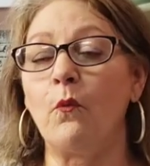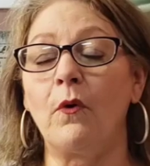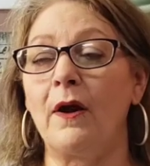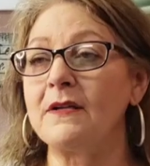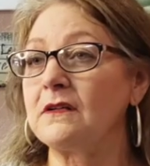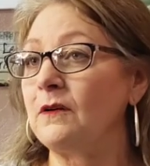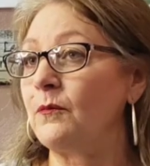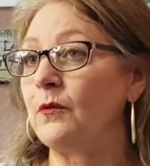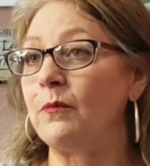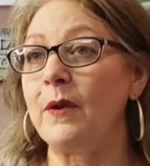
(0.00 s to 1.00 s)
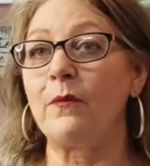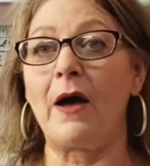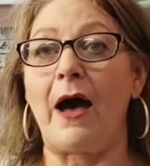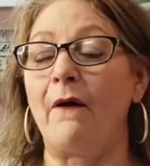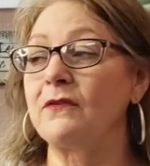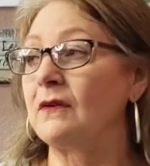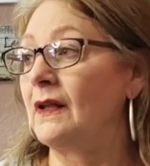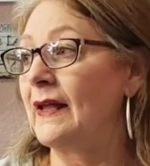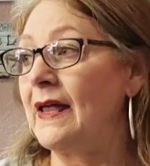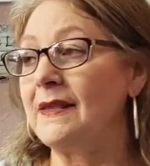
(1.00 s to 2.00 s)
where I was going to put people, how I was going
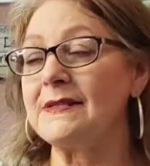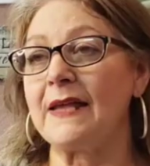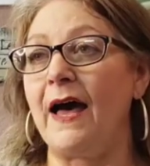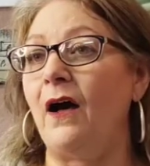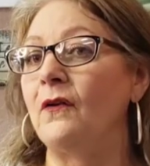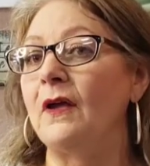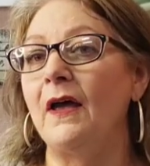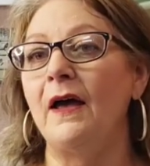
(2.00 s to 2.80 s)
to lay this out.